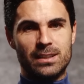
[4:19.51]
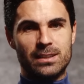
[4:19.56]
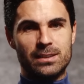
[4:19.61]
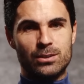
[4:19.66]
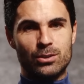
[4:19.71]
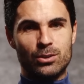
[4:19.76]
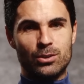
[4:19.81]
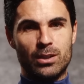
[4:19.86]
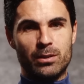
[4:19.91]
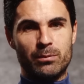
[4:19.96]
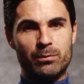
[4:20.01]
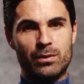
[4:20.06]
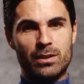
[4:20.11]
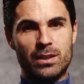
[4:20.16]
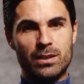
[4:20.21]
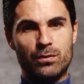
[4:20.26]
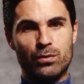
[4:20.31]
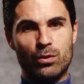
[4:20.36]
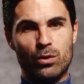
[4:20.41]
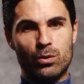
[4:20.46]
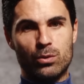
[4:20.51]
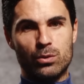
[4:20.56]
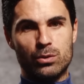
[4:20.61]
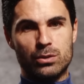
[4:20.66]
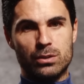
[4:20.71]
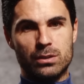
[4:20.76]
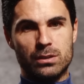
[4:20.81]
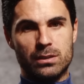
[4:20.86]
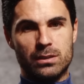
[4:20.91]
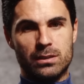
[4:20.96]
So I'm very
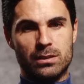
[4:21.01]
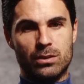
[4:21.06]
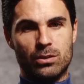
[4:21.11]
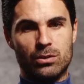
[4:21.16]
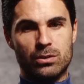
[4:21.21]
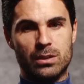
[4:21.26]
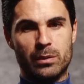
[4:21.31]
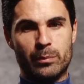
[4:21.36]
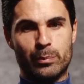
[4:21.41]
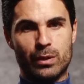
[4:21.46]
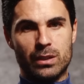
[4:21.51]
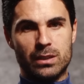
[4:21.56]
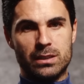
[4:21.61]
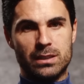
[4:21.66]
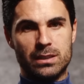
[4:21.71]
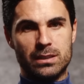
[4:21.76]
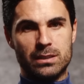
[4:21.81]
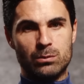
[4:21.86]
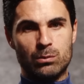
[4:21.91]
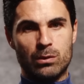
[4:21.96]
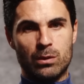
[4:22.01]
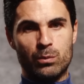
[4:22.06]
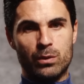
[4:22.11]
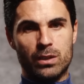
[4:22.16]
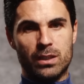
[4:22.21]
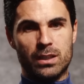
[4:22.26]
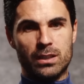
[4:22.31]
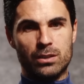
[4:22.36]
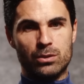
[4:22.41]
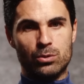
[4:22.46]
focused on, on the present, what we
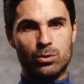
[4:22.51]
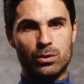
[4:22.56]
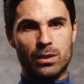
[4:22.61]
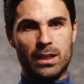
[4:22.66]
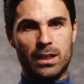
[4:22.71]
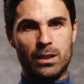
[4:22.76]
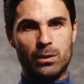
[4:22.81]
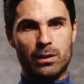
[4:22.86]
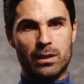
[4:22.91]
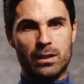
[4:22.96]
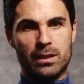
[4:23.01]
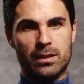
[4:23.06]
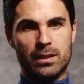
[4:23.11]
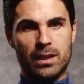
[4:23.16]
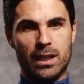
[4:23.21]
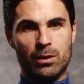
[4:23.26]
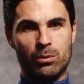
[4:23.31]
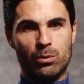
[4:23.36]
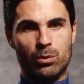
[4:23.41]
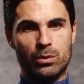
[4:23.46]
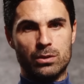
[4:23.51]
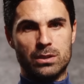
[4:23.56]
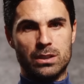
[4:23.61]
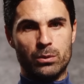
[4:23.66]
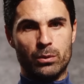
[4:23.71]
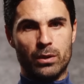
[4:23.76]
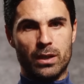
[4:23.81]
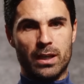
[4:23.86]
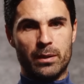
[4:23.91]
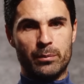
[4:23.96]
can do now, and I will see
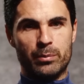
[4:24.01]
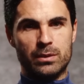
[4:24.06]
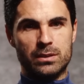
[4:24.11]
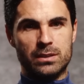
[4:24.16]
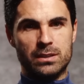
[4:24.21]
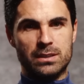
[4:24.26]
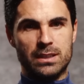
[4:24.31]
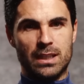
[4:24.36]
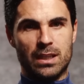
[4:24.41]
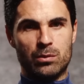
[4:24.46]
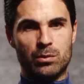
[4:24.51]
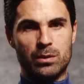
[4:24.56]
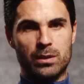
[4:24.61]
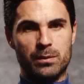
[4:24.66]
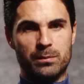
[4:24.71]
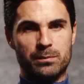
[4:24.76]
what happens in January.